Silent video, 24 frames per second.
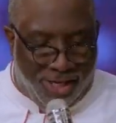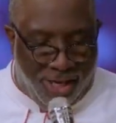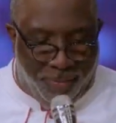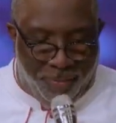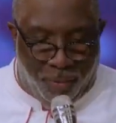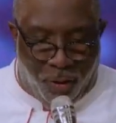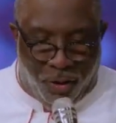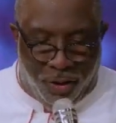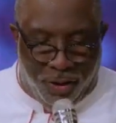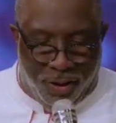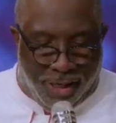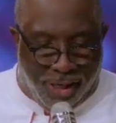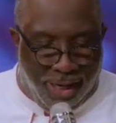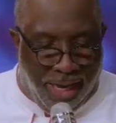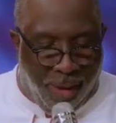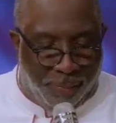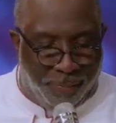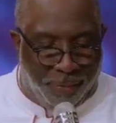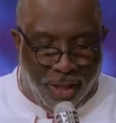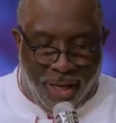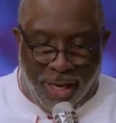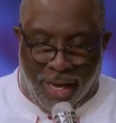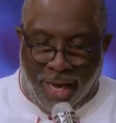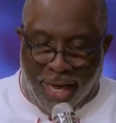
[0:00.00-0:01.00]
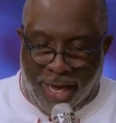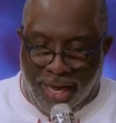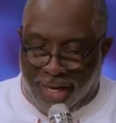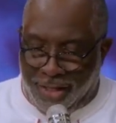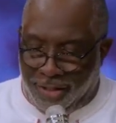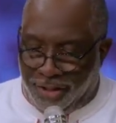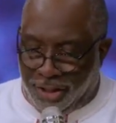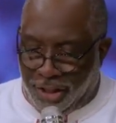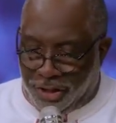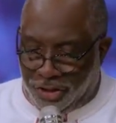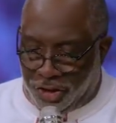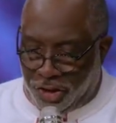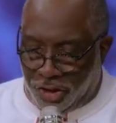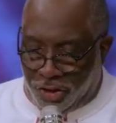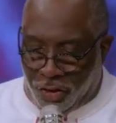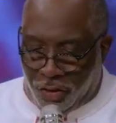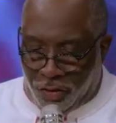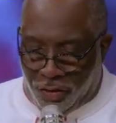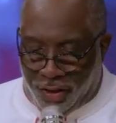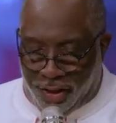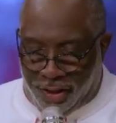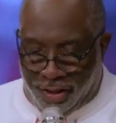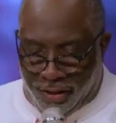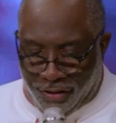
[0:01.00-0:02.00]
Come on, clap your hands as you
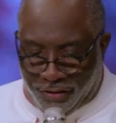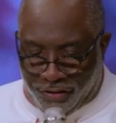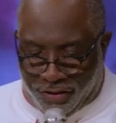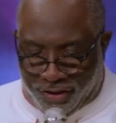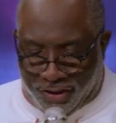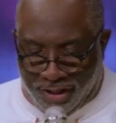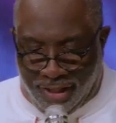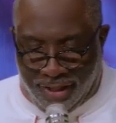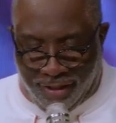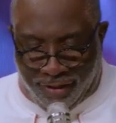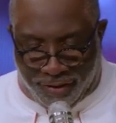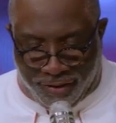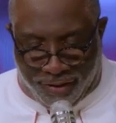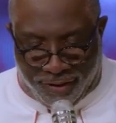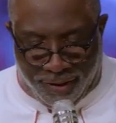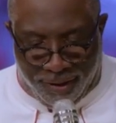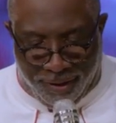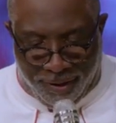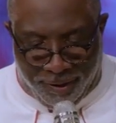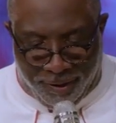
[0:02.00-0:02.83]
go to your seats.